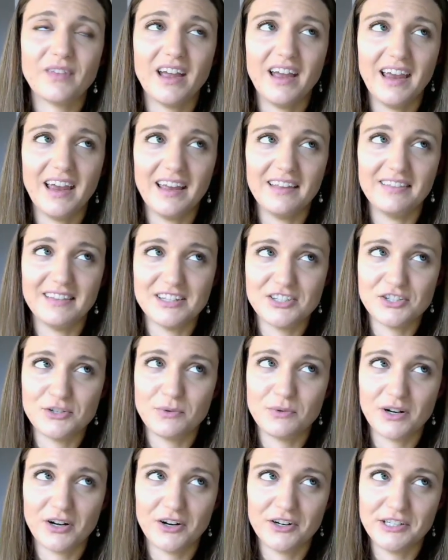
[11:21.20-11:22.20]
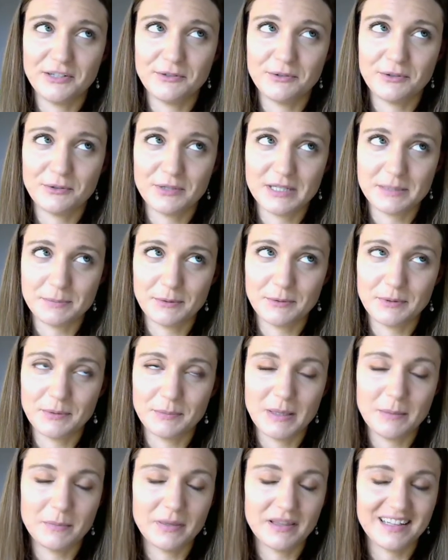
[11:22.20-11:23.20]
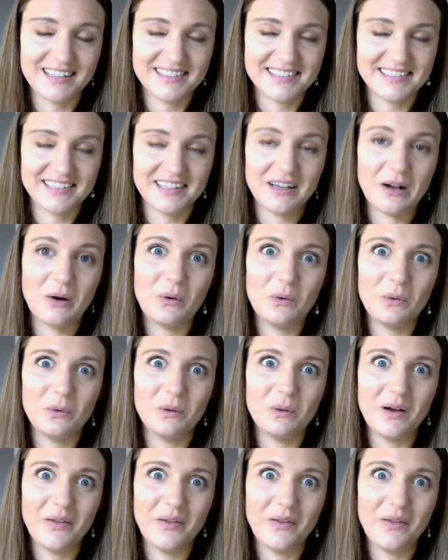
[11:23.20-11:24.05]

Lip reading: Unless you want to argue CRISPR with me, but that's a whole